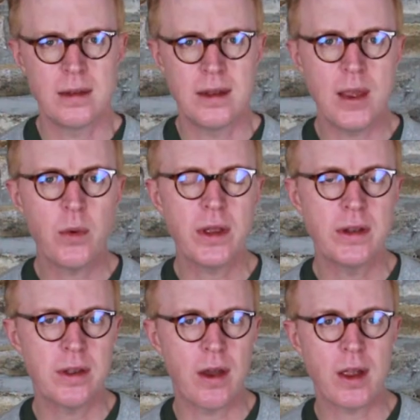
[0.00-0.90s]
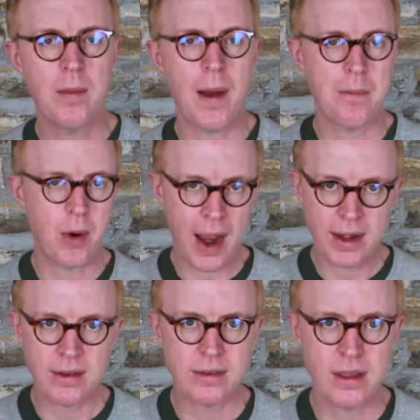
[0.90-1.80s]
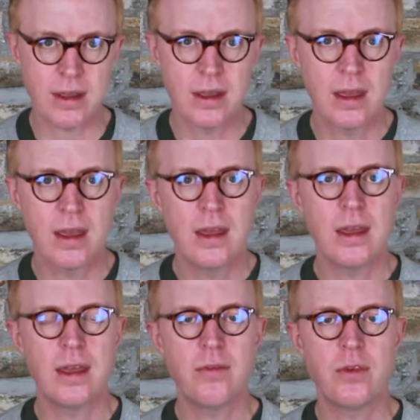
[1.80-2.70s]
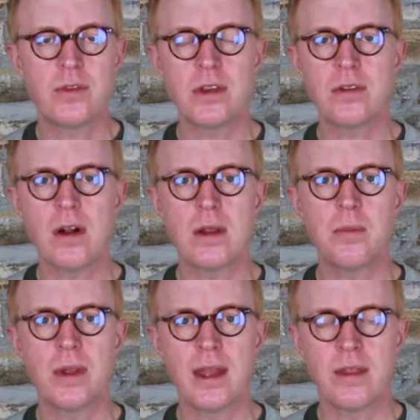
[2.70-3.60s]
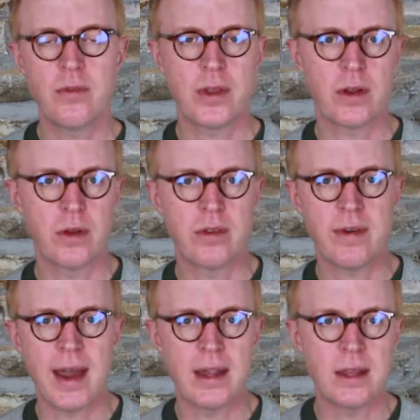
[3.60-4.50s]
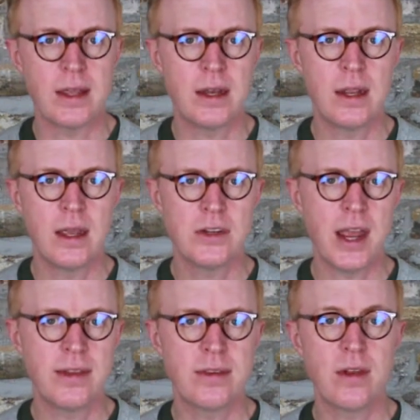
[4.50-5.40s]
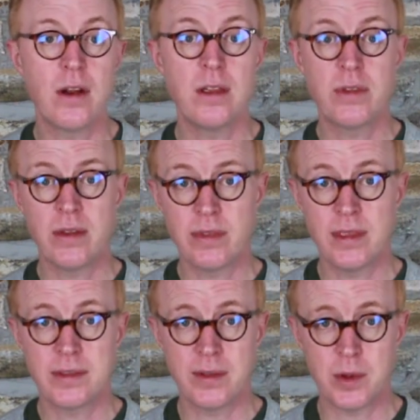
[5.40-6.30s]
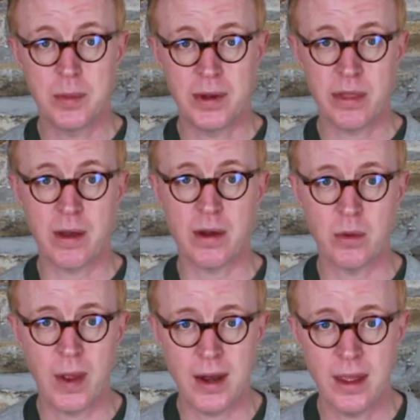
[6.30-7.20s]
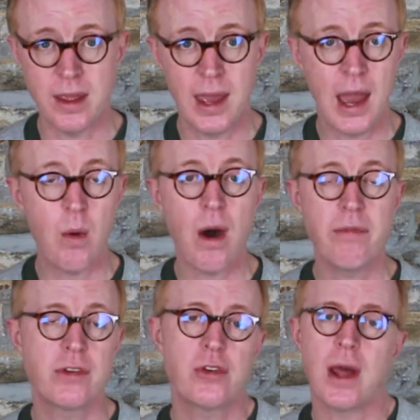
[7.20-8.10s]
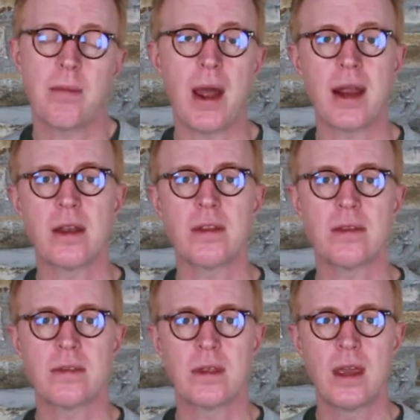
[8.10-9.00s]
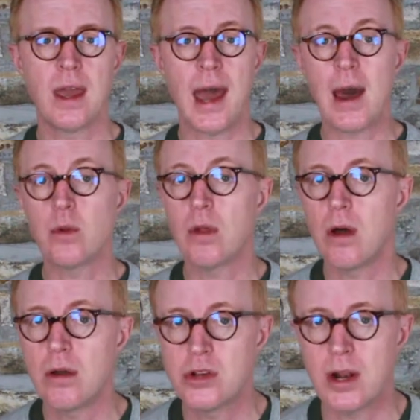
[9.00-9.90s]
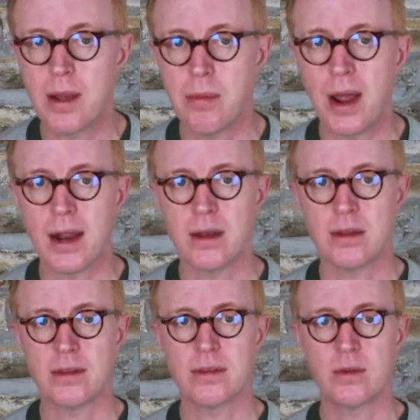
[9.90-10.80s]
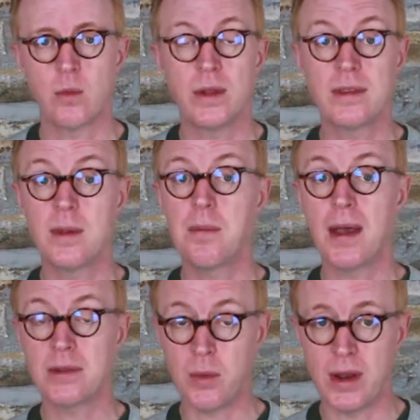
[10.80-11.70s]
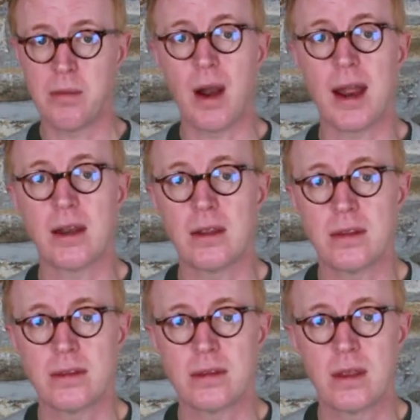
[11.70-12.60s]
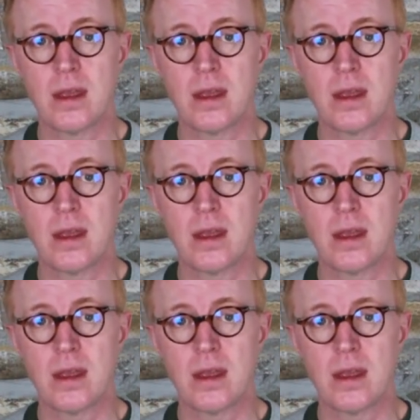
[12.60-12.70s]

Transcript: Today we're going to talk about practicing. If you've just started playing the fiddle or the violin, chances are you've given this a little bit of thought already. How often should I practice? How long should I practice? What's the best way to practice?